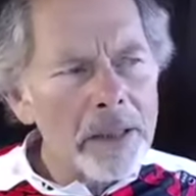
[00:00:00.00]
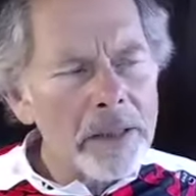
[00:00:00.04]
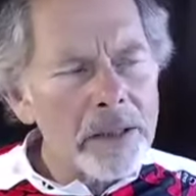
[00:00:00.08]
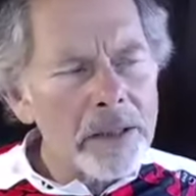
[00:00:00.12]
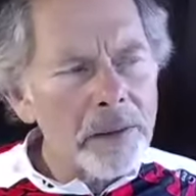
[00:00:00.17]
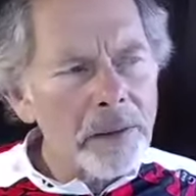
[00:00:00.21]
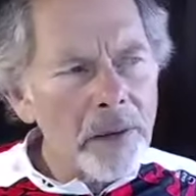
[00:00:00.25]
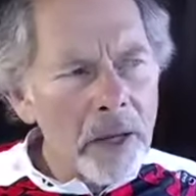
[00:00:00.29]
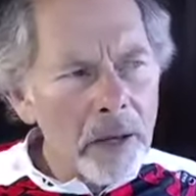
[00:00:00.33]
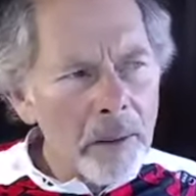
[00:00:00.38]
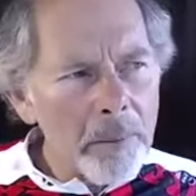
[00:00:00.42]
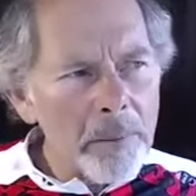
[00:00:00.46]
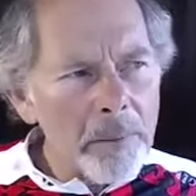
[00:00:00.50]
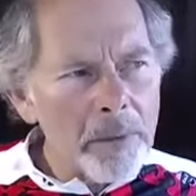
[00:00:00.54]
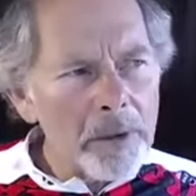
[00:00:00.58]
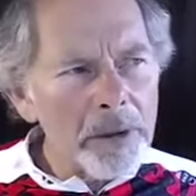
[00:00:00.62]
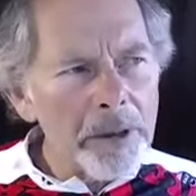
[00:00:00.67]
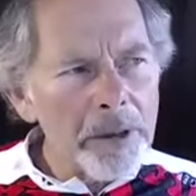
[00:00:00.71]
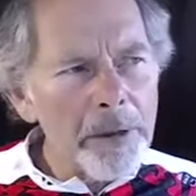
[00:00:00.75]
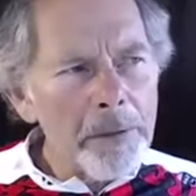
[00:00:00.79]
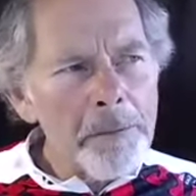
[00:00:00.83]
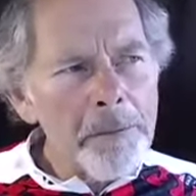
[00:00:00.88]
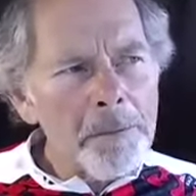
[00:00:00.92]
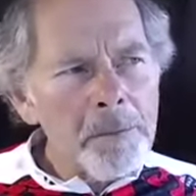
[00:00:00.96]
So,
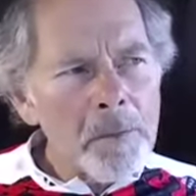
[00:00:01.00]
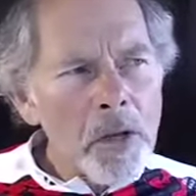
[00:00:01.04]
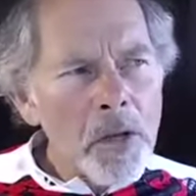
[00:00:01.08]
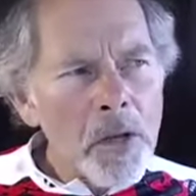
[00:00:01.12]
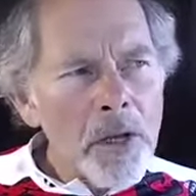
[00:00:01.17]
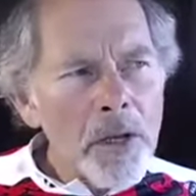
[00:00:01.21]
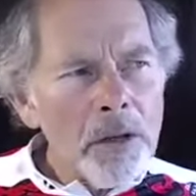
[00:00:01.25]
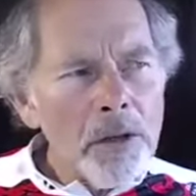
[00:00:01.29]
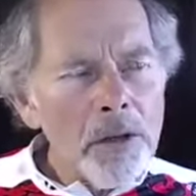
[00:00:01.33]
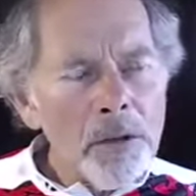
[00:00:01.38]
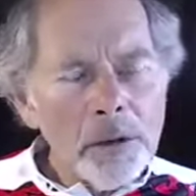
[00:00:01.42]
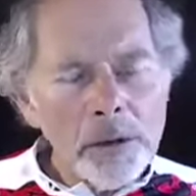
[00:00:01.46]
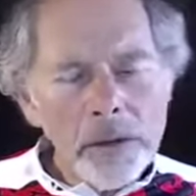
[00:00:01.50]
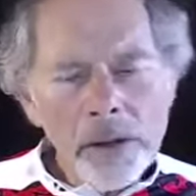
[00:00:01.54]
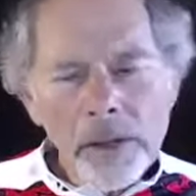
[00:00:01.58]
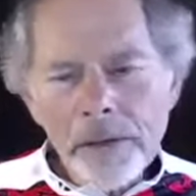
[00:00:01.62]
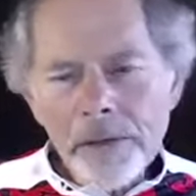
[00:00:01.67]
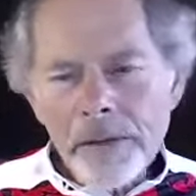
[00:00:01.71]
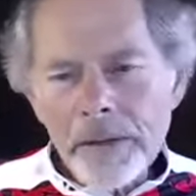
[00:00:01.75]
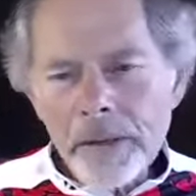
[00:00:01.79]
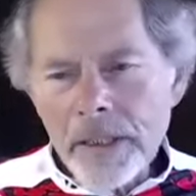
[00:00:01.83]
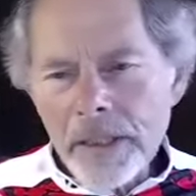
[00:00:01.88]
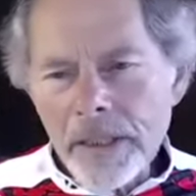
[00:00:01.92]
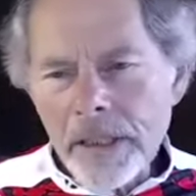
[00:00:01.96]
Kimberly, you live
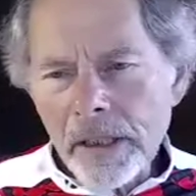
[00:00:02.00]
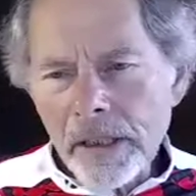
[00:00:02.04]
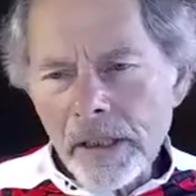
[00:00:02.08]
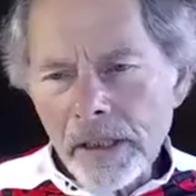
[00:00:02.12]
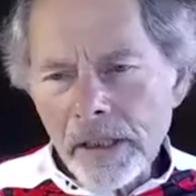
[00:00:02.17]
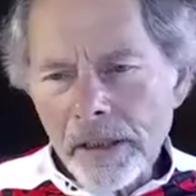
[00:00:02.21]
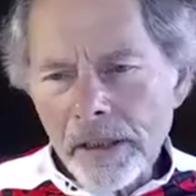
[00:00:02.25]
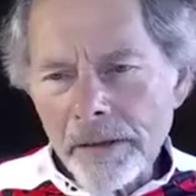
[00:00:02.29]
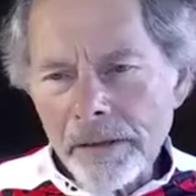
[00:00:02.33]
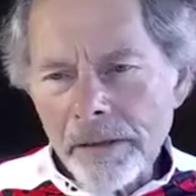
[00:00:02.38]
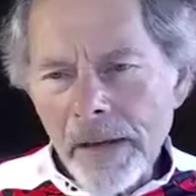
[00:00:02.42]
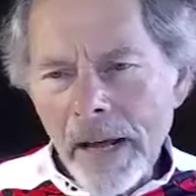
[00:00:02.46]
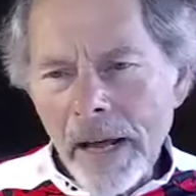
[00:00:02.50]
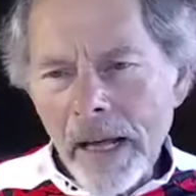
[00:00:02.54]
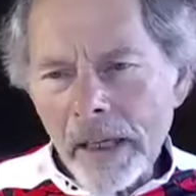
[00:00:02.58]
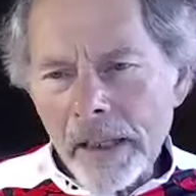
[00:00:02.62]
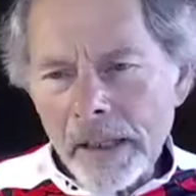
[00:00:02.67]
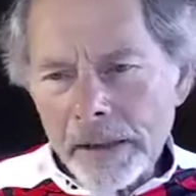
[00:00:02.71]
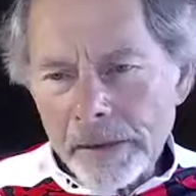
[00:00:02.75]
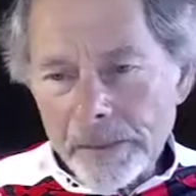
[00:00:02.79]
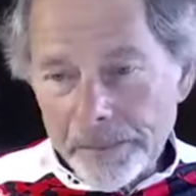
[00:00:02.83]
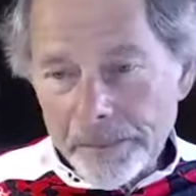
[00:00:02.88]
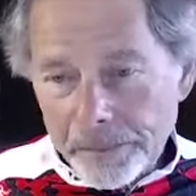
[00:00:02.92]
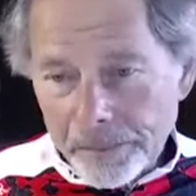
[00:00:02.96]
in Silicon
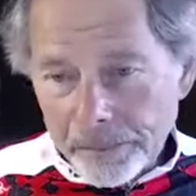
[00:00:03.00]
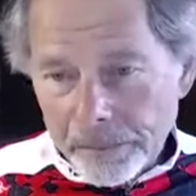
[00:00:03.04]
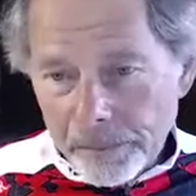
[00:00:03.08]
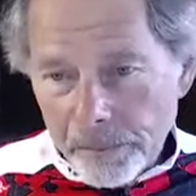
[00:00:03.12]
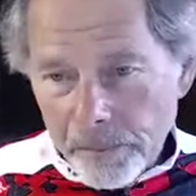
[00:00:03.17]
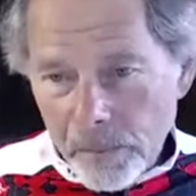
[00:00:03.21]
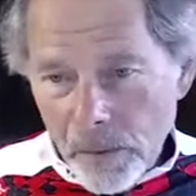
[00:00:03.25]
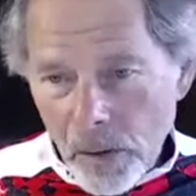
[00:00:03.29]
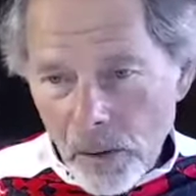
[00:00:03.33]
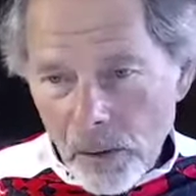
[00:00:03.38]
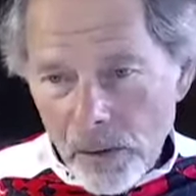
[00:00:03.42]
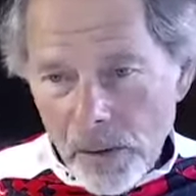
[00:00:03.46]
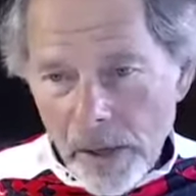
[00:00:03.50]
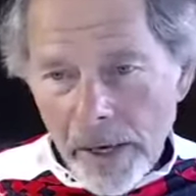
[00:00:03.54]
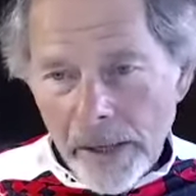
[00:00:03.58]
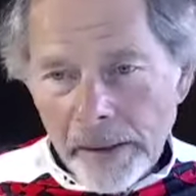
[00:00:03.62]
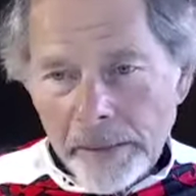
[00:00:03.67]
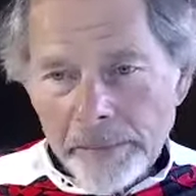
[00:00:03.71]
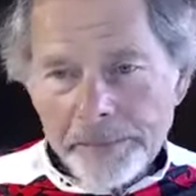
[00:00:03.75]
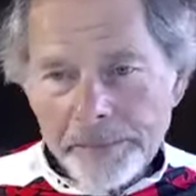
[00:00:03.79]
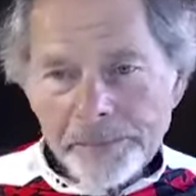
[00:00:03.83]
Valley, okay?